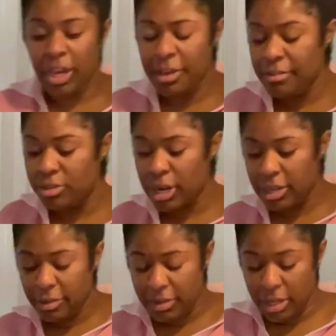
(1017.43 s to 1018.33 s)
I even tried
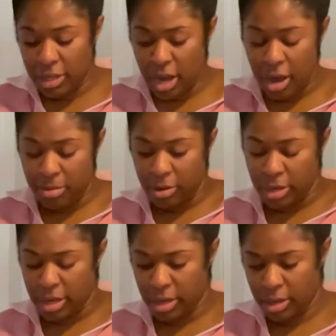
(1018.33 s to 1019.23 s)
leaving the knob on
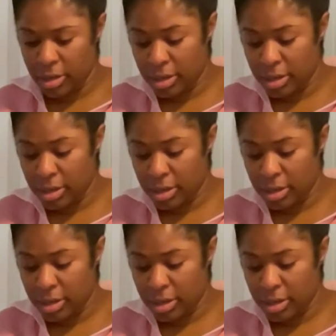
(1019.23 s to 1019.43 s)
there.